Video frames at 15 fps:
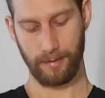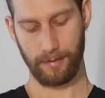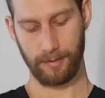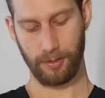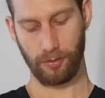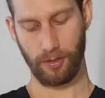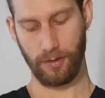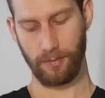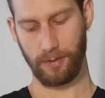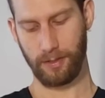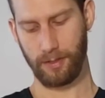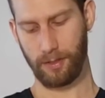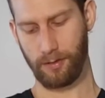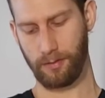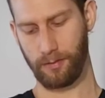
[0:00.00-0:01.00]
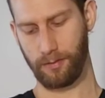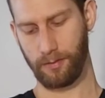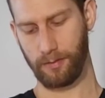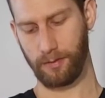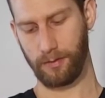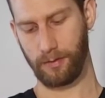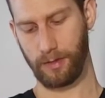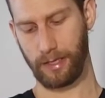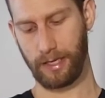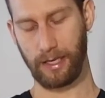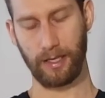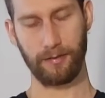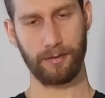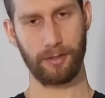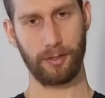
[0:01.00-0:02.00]
It's a great one to know. Like, I
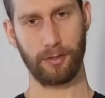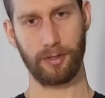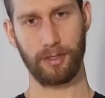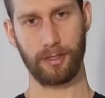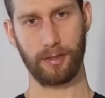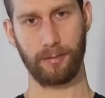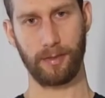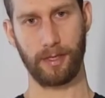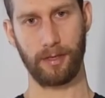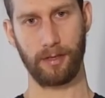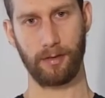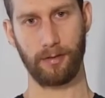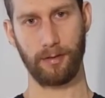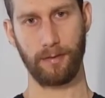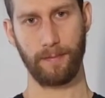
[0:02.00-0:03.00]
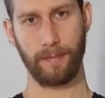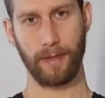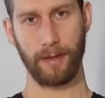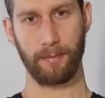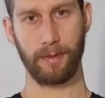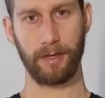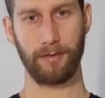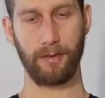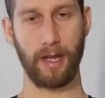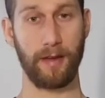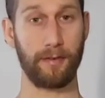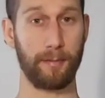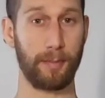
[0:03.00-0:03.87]
love to do these on my own, but if you have a